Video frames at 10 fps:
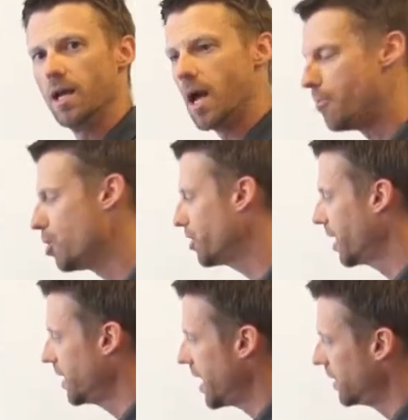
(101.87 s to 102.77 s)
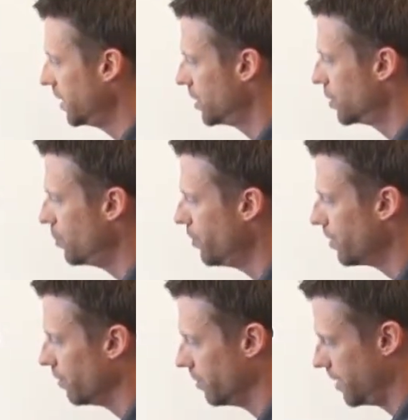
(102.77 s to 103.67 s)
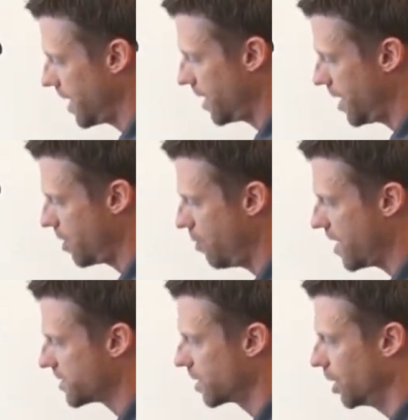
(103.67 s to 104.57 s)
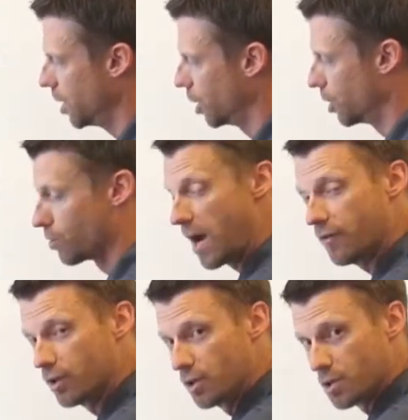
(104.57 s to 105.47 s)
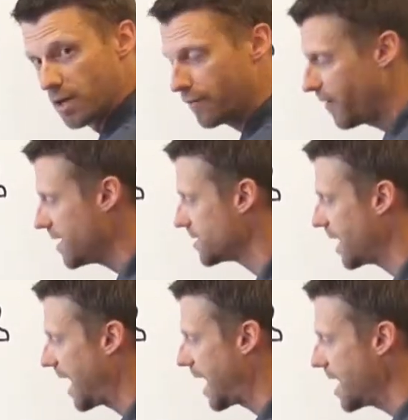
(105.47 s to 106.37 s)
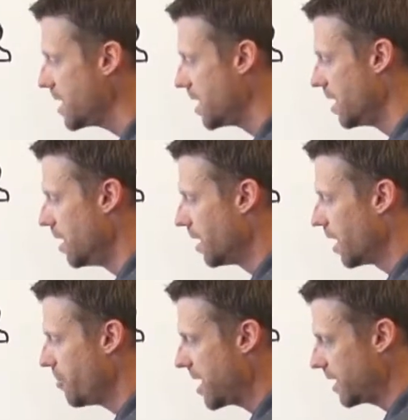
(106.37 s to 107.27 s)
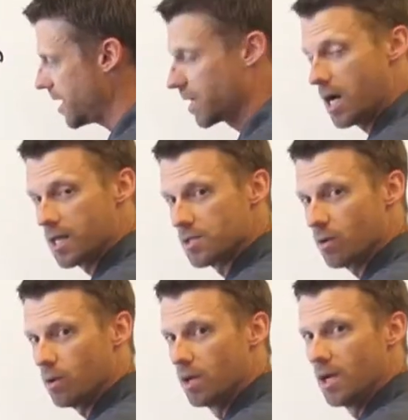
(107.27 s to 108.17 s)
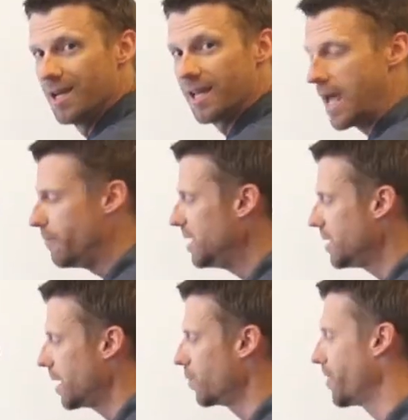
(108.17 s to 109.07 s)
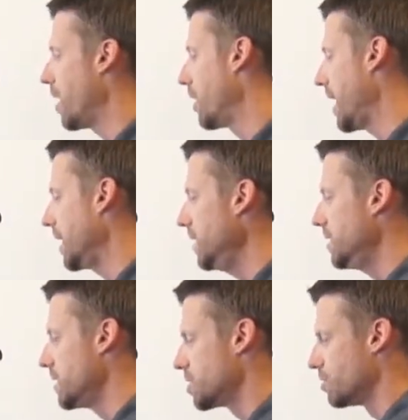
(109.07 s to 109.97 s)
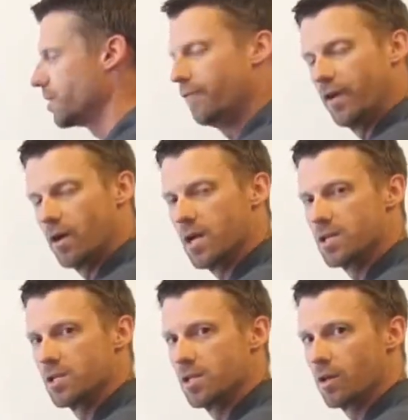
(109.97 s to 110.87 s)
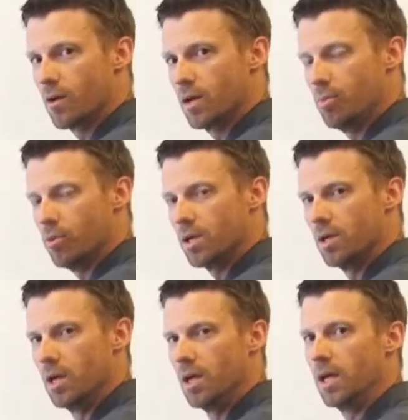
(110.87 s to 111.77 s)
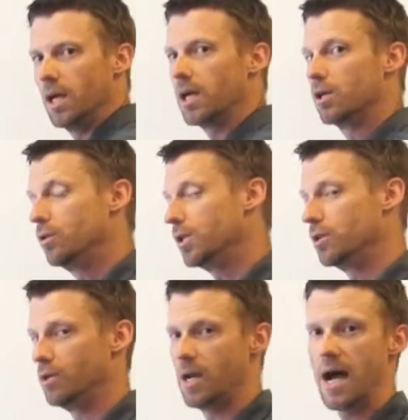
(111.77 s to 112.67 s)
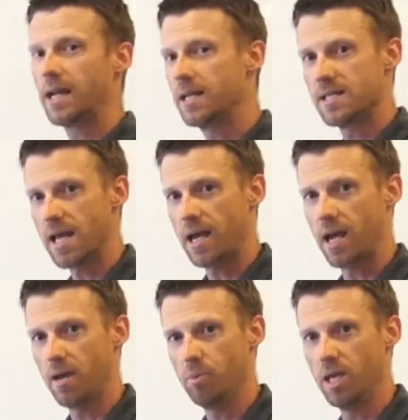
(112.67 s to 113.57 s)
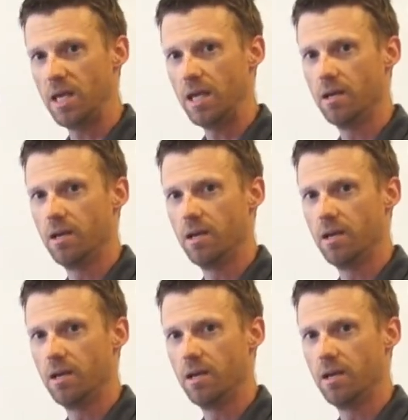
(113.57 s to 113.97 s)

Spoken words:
Now, both connecting to the NetCloud OS graphical user interface and command line console can be done without any additional configurations to the Cradlepoint, including you do not need a static IP,